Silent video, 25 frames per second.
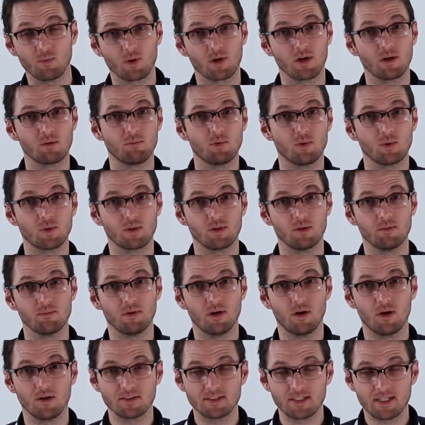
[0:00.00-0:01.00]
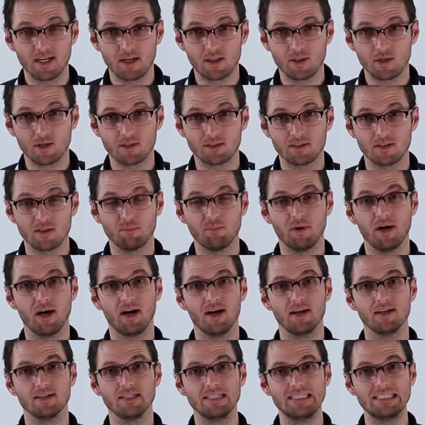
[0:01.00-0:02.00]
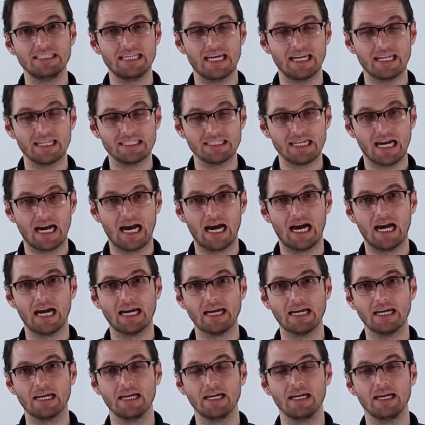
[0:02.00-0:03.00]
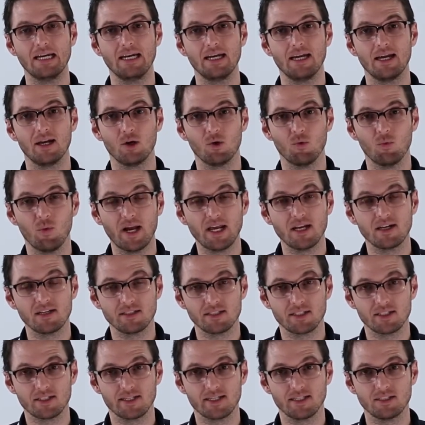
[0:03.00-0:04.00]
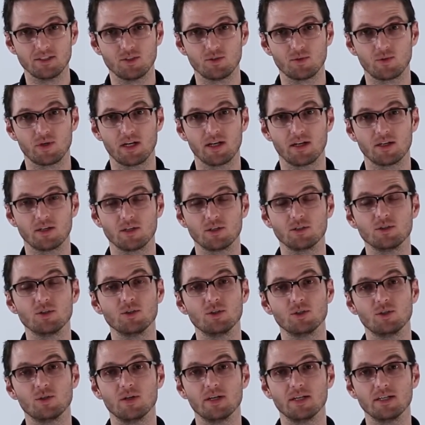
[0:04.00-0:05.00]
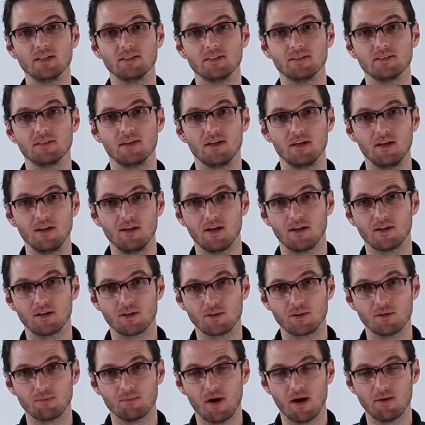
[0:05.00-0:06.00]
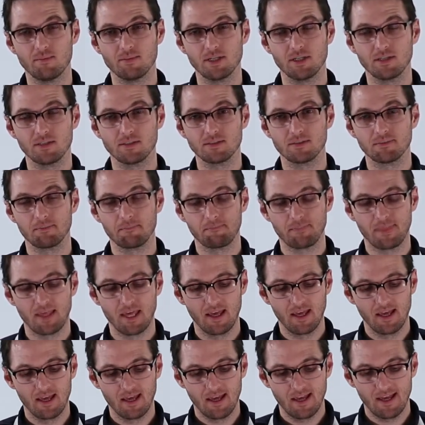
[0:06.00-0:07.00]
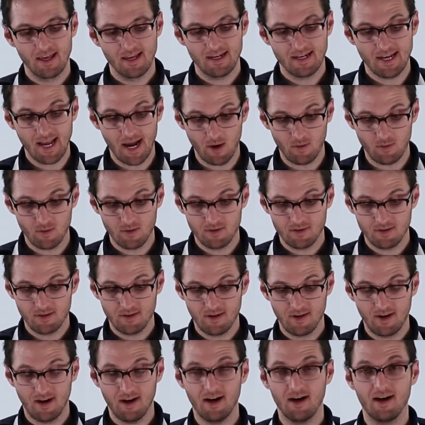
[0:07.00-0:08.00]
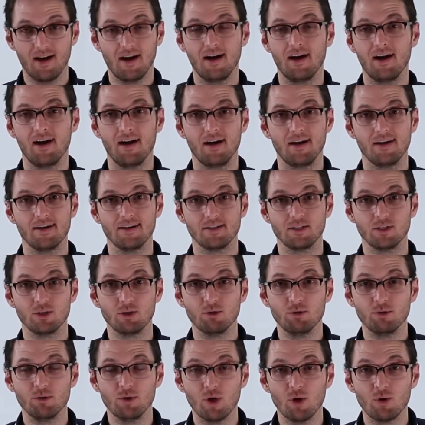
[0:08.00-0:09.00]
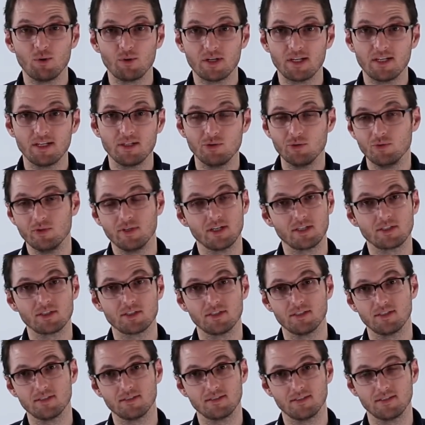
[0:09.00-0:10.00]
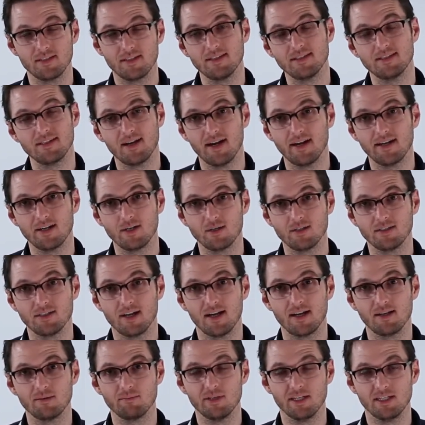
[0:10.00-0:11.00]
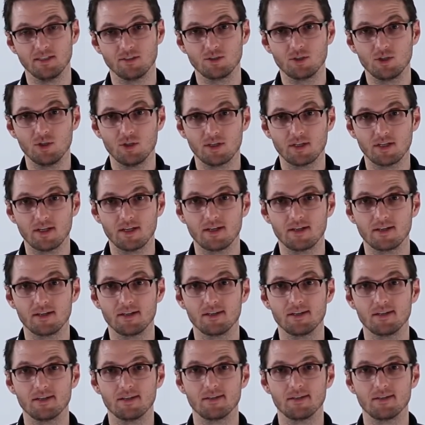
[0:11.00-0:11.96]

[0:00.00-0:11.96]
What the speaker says: We're gonna pour them all together into the pot, set it to high, and wait until it hits 302 degrees on our thermometers. Now, you don't need to touch this the entire time it's cooking.